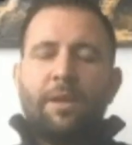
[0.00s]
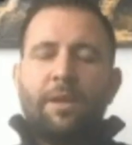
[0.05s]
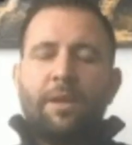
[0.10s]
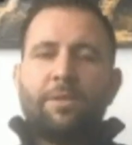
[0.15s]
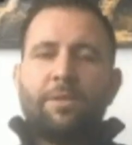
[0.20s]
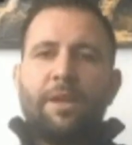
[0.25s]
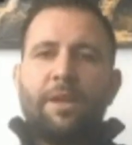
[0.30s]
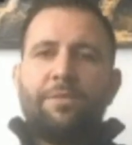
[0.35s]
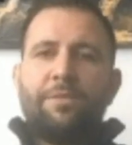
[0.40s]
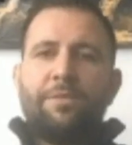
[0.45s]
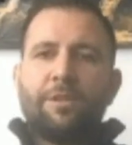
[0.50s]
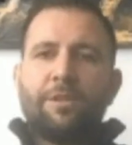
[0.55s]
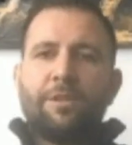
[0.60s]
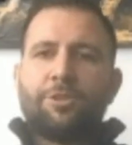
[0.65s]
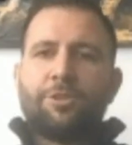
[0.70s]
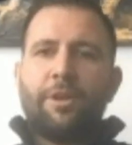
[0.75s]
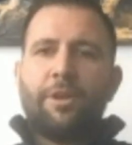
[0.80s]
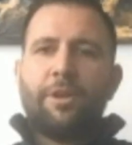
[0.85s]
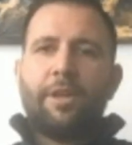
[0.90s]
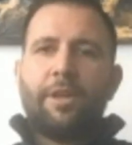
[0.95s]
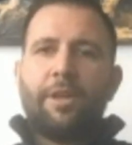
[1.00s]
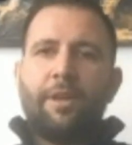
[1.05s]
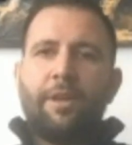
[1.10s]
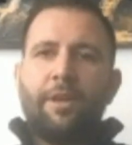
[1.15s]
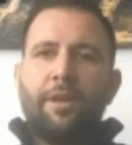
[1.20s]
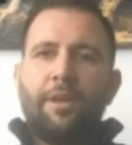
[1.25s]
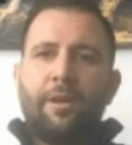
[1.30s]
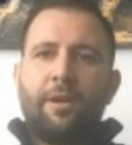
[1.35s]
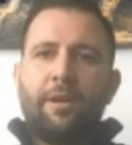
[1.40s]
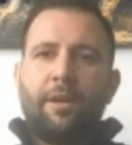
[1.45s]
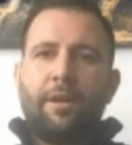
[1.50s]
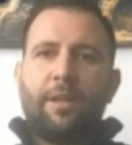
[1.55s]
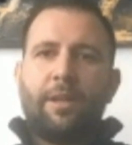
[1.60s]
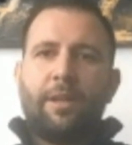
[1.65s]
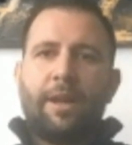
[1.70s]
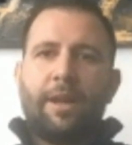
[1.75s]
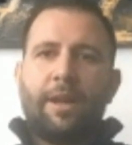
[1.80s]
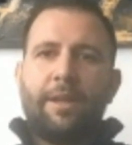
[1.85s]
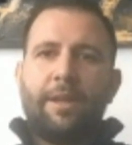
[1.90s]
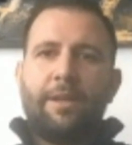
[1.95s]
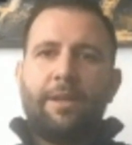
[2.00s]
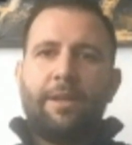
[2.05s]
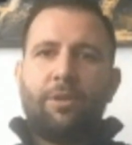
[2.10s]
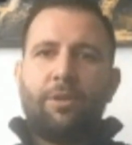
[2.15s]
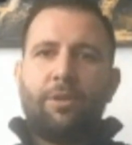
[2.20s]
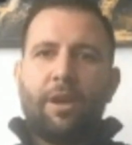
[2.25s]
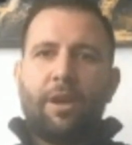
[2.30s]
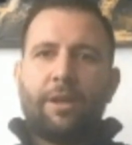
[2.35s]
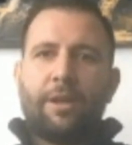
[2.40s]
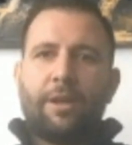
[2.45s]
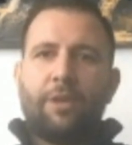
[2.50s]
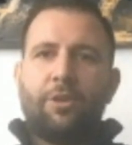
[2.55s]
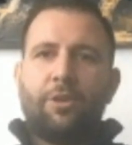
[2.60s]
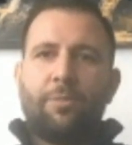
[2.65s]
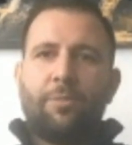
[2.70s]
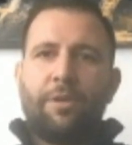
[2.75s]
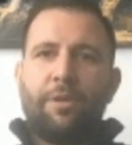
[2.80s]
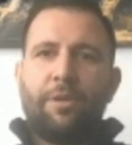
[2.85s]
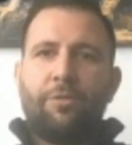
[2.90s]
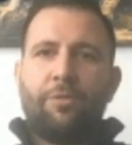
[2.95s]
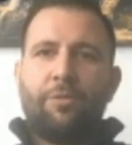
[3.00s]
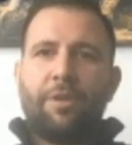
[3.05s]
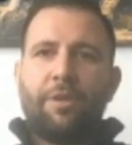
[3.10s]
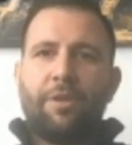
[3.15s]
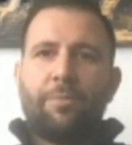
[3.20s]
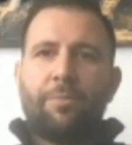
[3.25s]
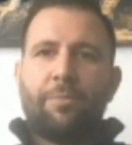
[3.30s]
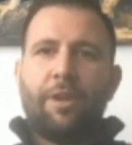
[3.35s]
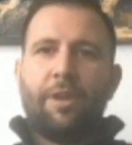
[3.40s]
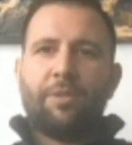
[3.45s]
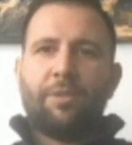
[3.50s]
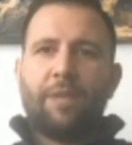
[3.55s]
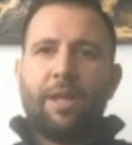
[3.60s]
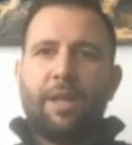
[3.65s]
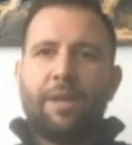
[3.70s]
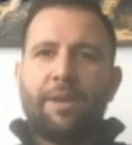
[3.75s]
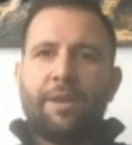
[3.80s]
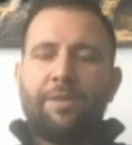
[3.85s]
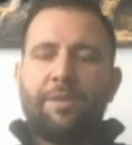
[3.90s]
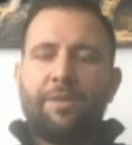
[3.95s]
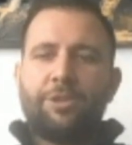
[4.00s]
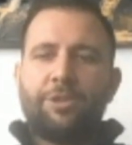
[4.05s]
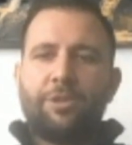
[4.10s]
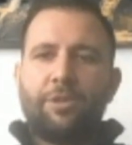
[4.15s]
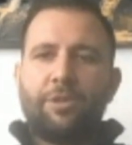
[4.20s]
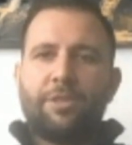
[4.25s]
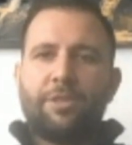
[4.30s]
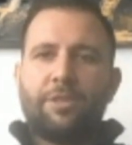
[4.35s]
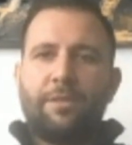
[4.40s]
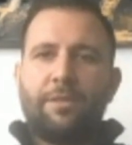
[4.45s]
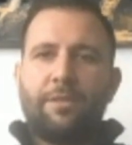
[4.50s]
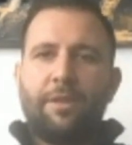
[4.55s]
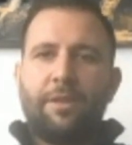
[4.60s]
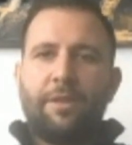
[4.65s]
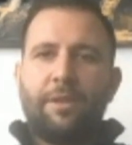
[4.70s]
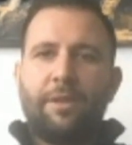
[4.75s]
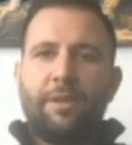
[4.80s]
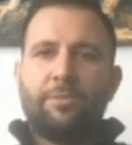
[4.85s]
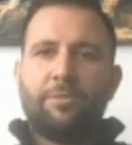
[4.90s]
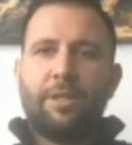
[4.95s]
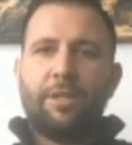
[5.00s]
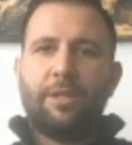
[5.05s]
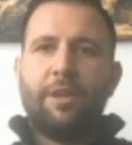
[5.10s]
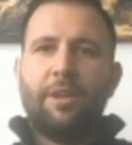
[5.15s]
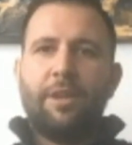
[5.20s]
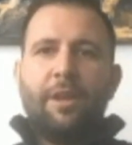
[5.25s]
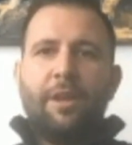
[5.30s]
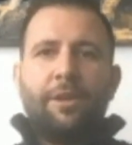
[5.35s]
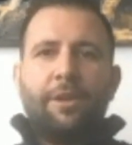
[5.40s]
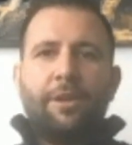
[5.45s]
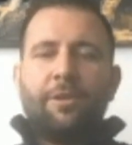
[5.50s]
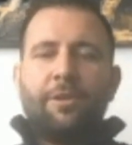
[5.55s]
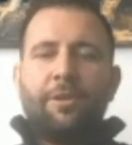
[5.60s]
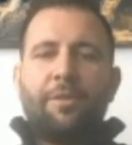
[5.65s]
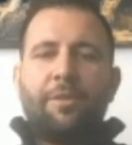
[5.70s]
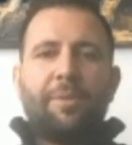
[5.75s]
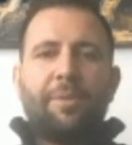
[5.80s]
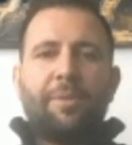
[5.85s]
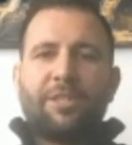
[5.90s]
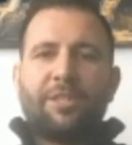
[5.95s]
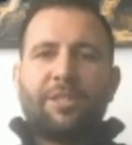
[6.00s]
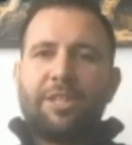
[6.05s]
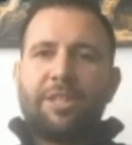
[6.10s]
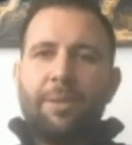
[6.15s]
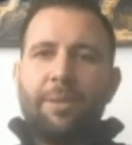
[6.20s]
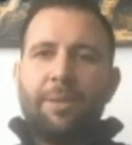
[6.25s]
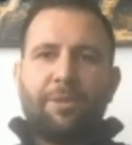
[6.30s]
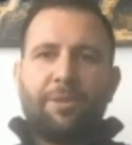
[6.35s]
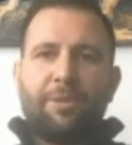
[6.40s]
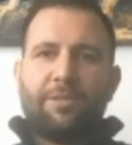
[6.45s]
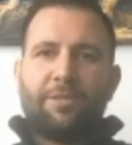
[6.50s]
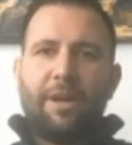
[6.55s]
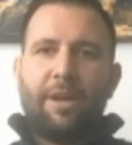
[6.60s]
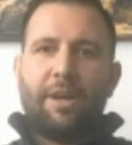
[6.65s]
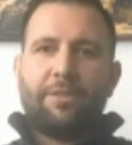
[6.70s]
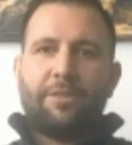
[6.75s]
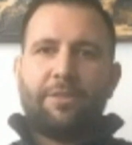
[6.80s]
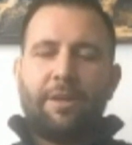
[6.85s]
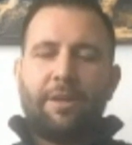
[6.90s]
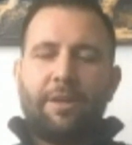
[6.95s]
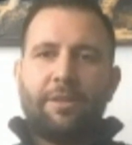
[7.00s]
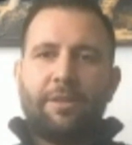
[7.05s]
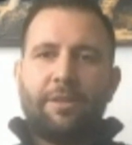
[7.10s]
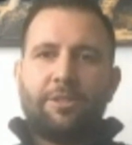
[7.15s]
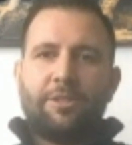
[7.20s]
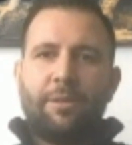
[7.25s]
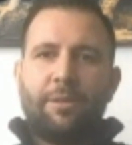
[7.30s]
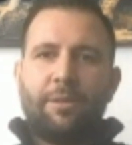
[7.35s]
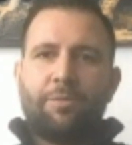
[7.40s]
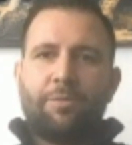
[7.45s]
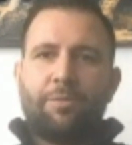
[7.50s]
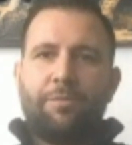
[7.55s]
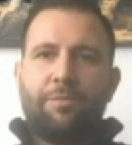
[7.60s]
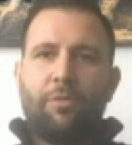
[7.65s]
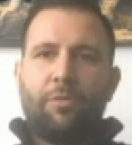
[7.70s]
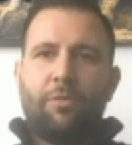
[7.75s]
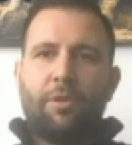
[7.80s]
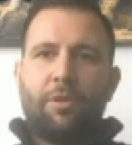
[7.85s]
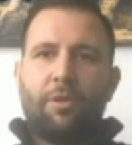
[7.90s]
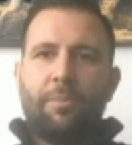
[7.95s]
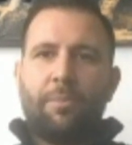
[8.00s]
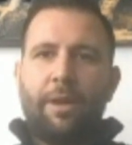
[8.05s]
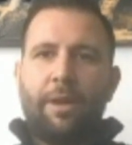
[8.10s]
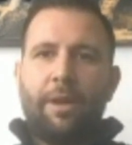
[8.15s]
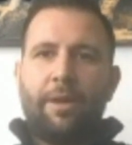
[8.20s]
Well, the NFL's tricky a lot in October and November. You have a lot of injuries to teams, and you don't have a big sample size on how these teams perform.